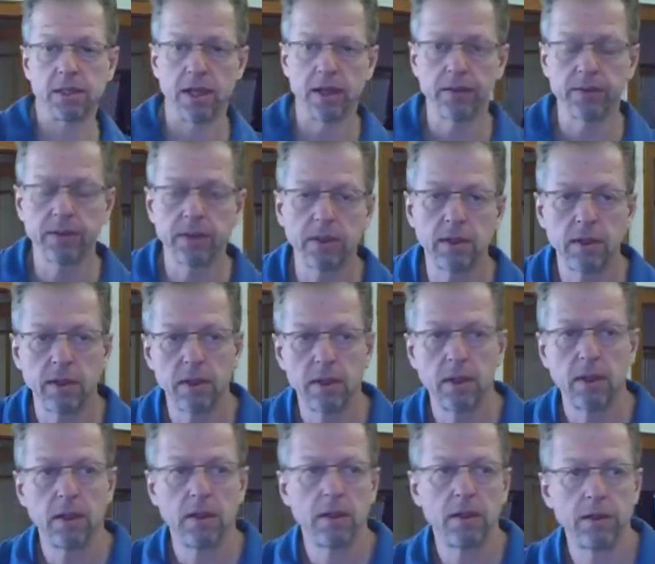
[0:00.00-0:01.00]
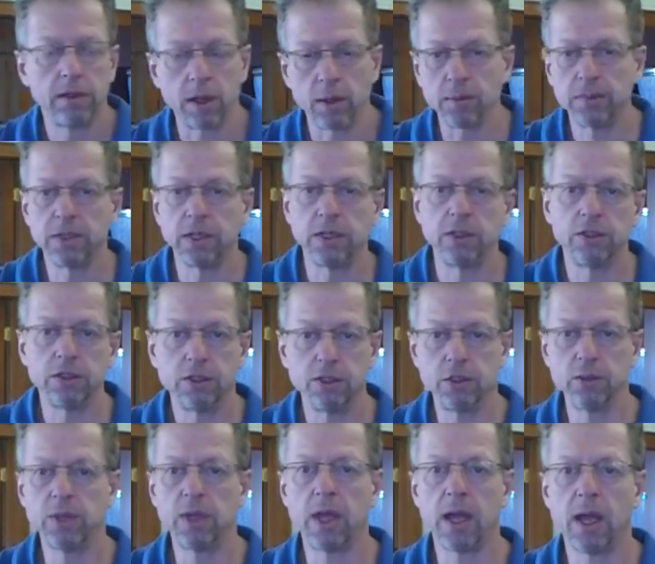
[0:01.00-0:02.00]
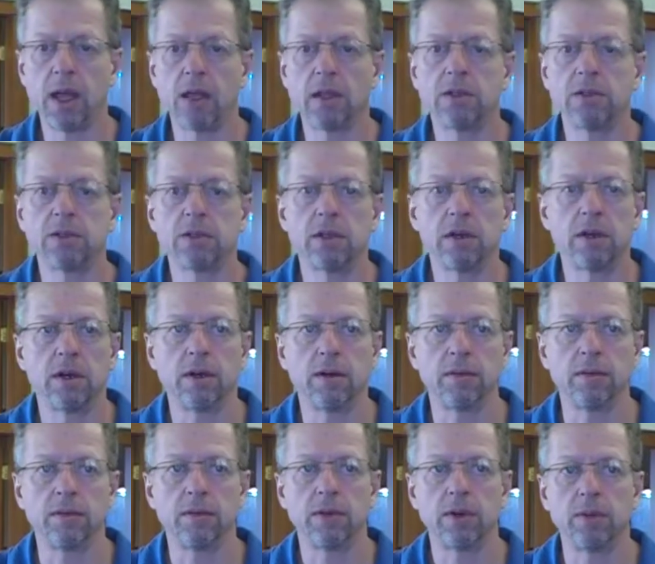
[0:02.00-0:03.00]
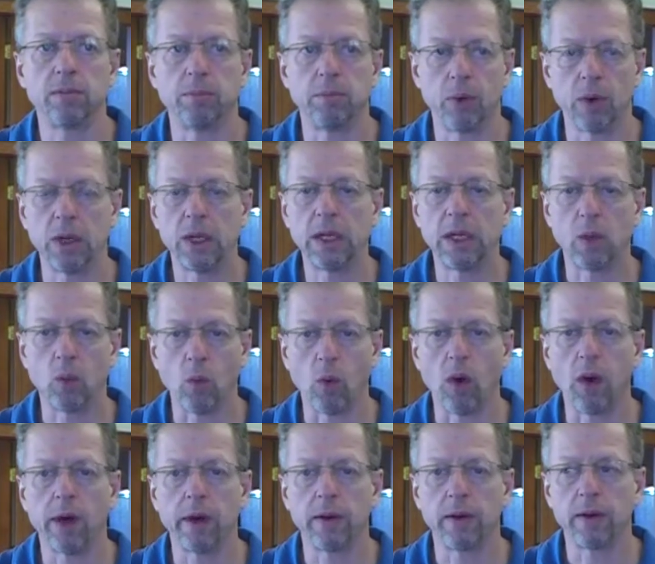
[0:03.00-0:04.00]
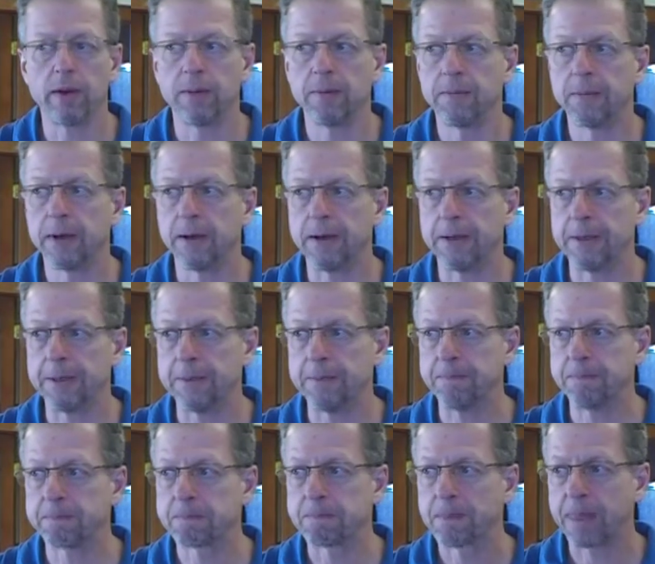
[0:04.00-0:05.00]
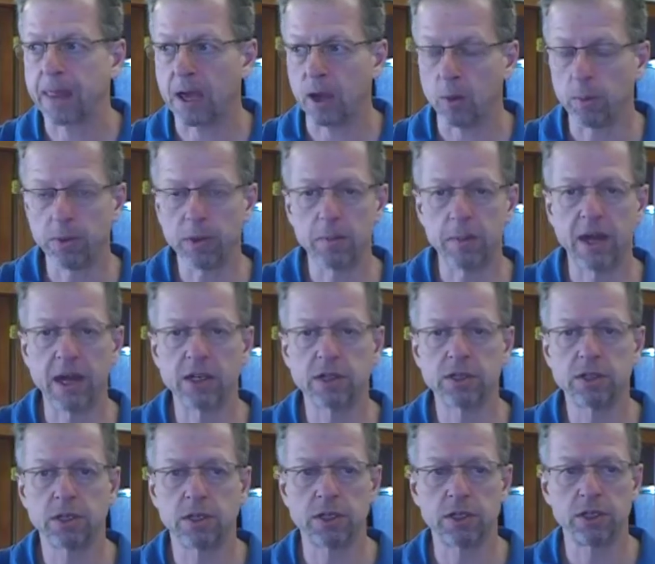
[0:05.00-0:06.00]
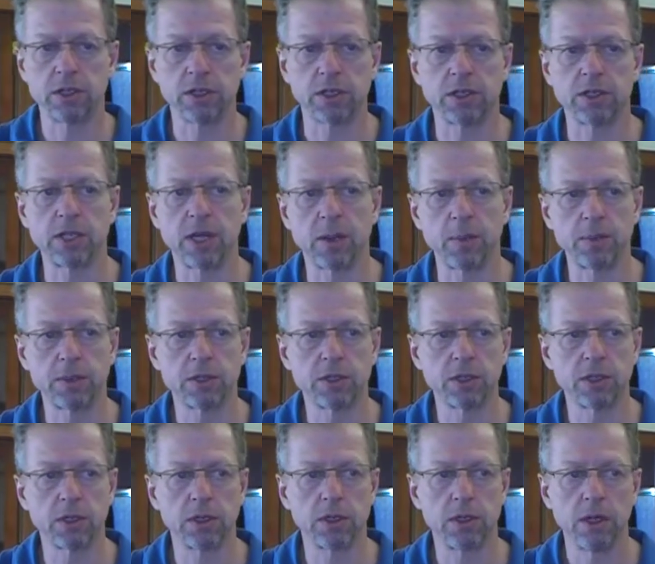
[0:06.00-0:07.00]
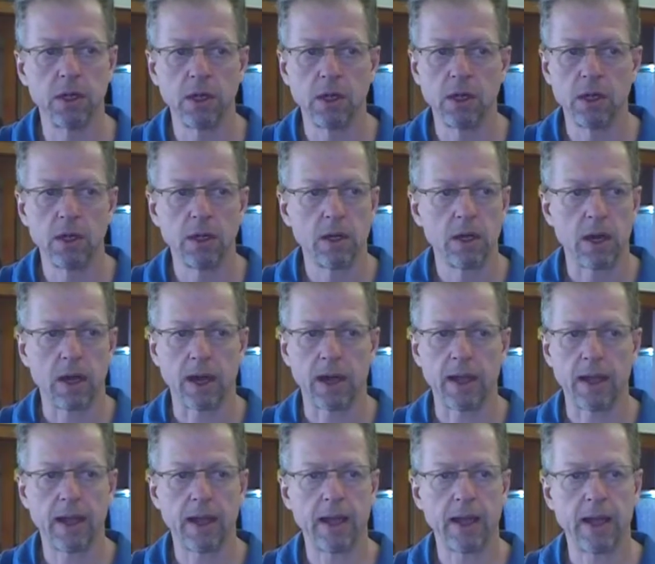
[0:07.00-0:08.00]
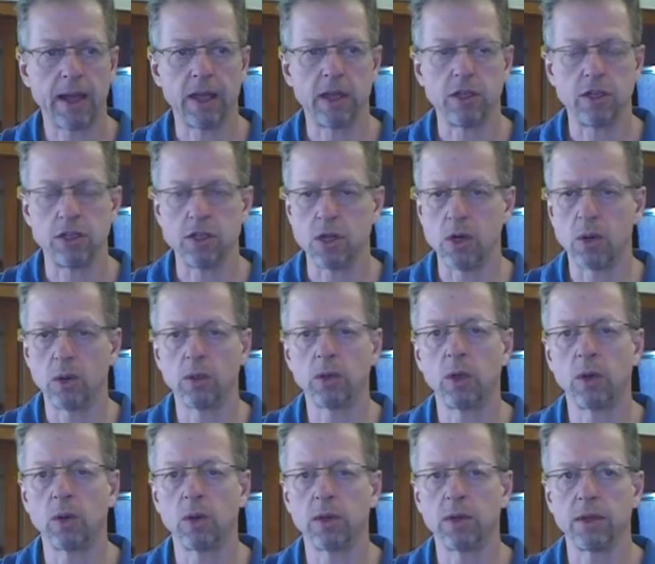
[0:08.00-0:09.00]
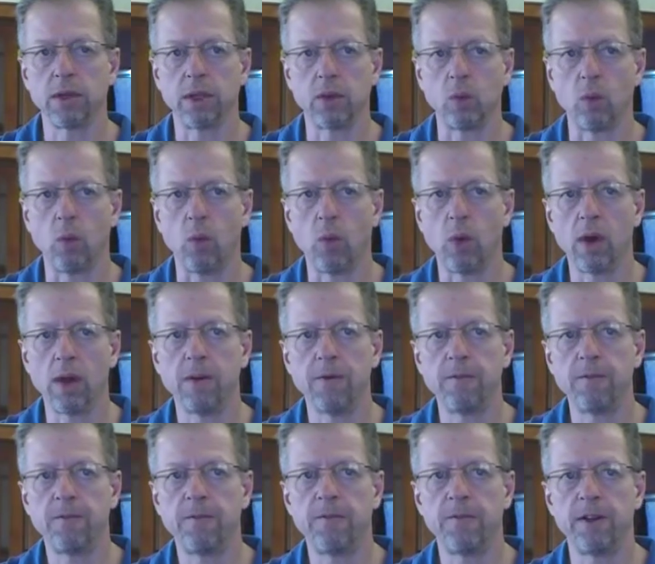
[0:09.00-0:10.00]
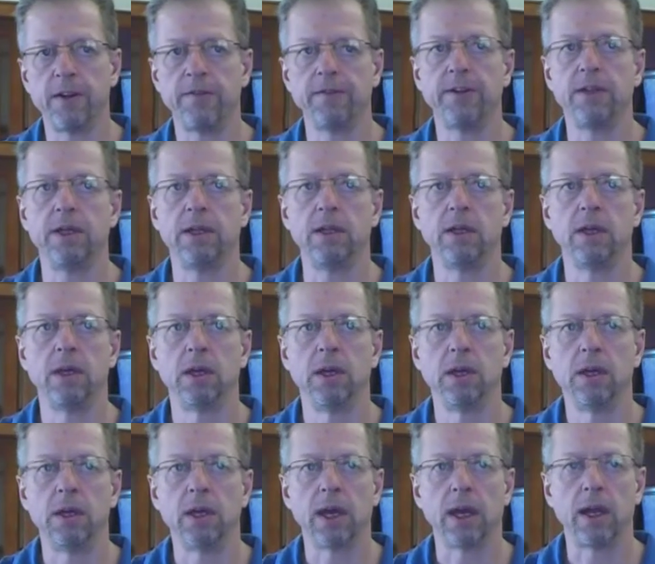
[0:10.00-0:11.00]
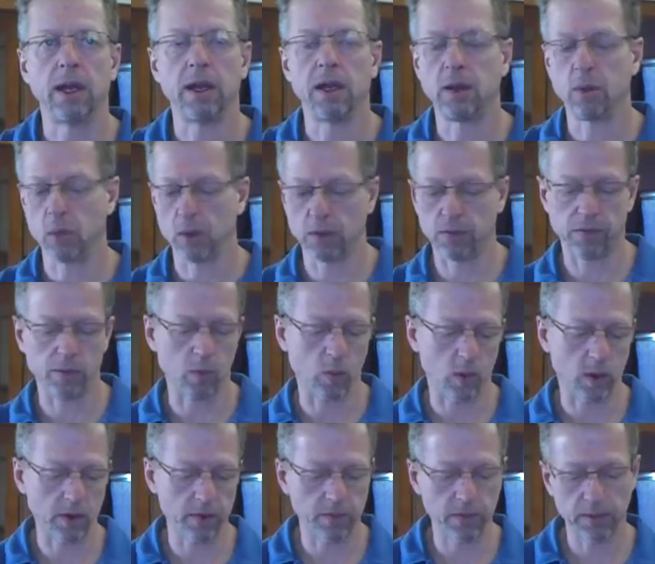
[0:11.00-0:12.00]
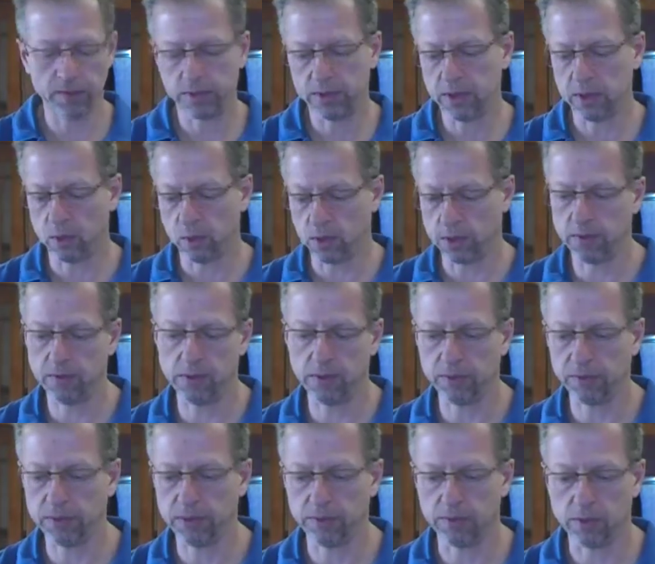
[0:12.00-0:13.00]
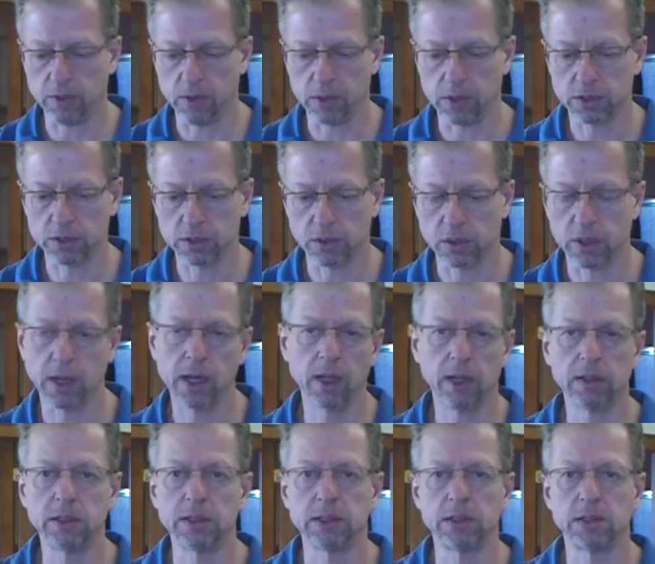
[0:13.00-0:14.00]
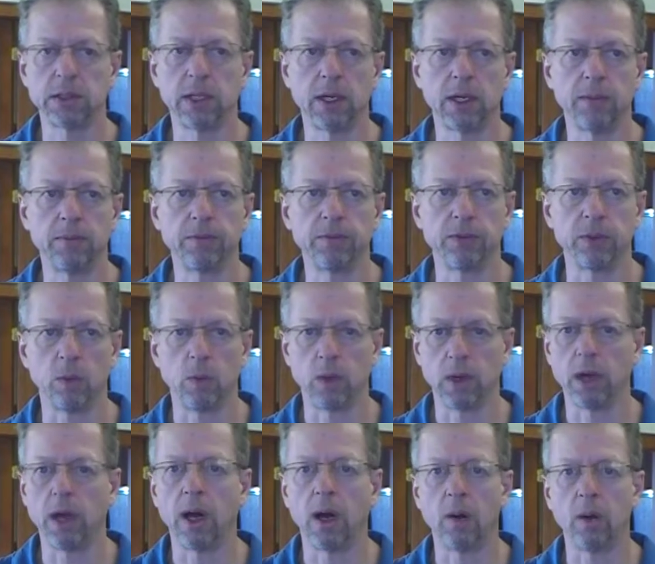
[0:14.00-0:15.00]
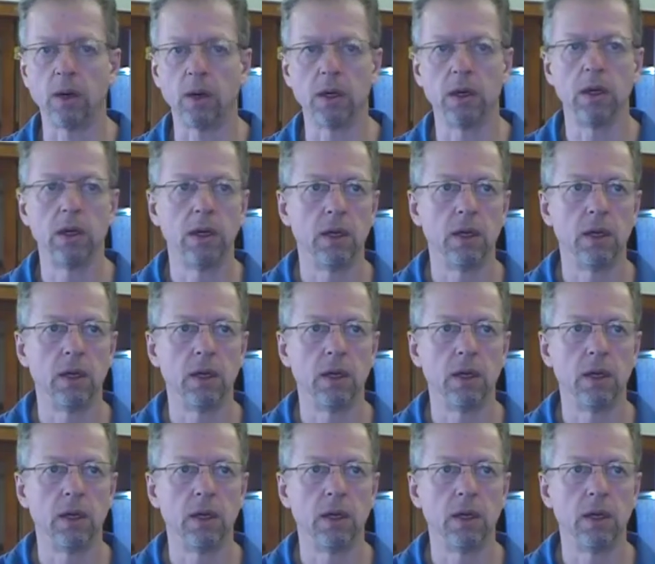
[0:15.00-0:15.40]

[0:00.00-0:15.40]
left. Dumped in 2 gallons of boiling water. I opened the mash tun, took a temperature. I had no lower than 150. I had anywhere from 150 to 154, so it held its temp for 1 hour,